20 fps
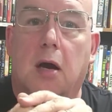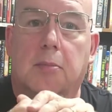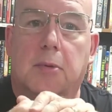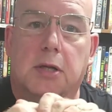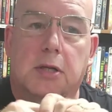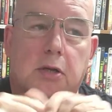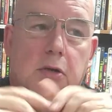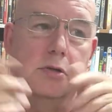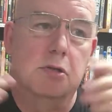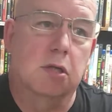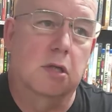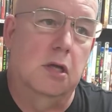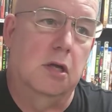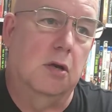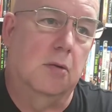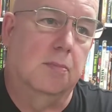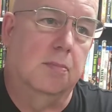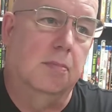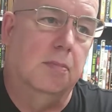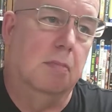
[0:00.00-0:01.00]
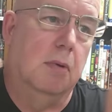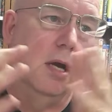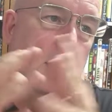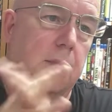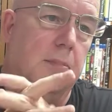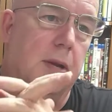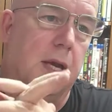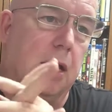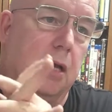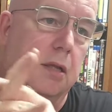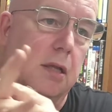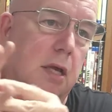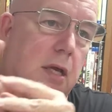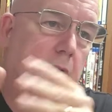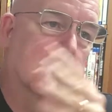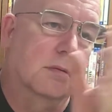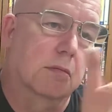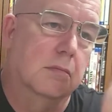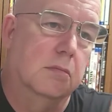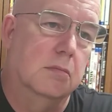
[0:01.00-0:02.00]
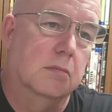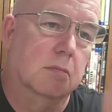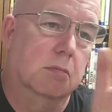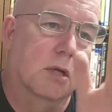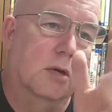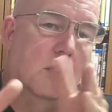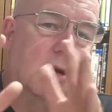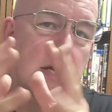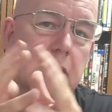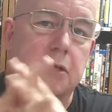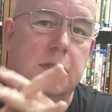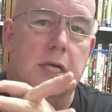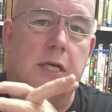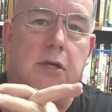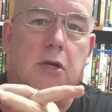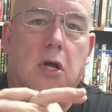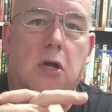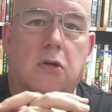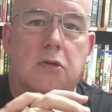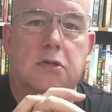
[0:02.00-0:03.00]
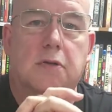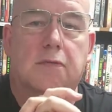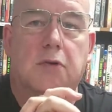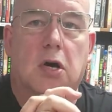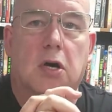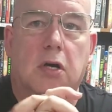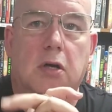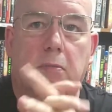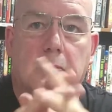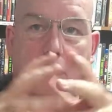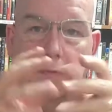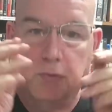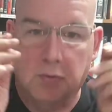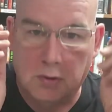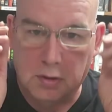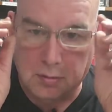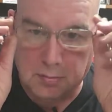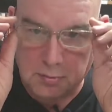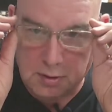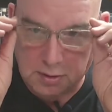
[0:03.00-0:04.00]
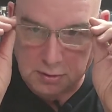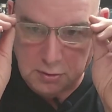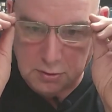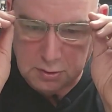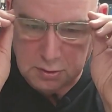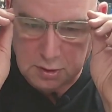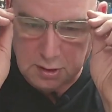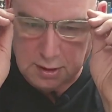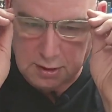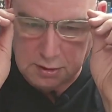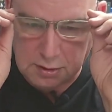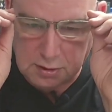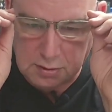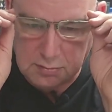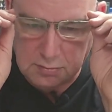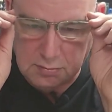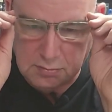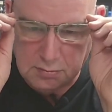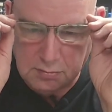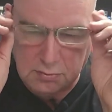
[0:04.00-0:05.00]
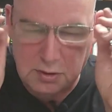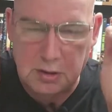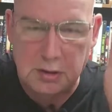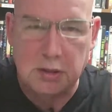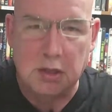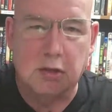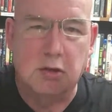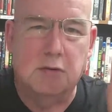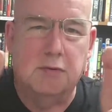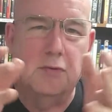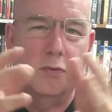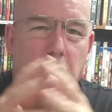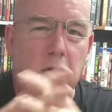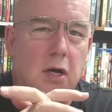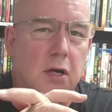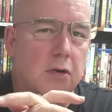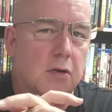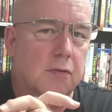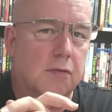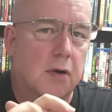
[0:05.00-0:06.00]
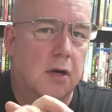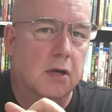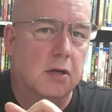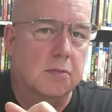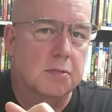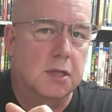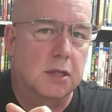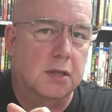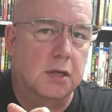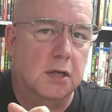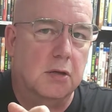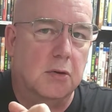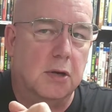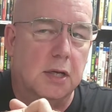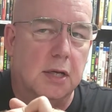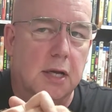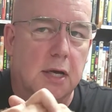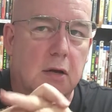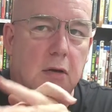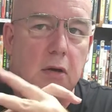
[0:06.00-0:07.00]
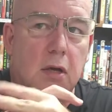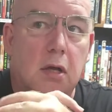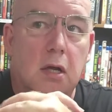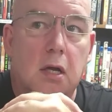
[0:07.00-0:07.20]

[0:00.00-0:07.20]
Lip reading: But usually I'm paying like around $10 a volume for them, and there's like just under 400 volumes, I think, right now.